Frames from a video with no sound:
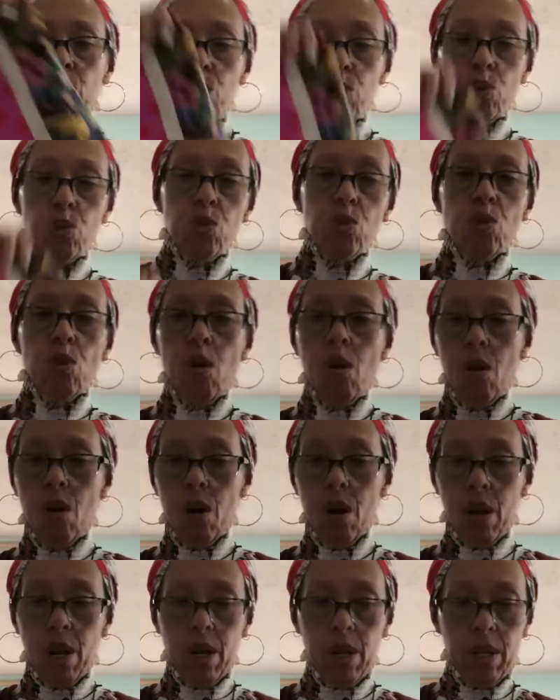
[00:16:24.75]
who you
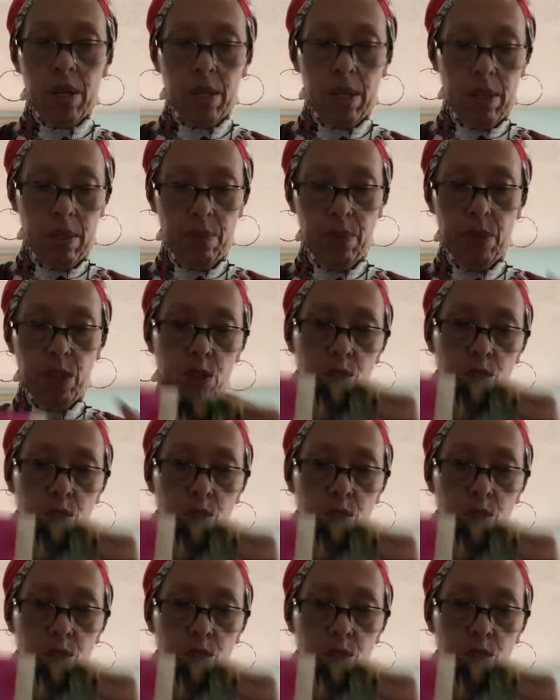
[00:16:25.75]
are. Be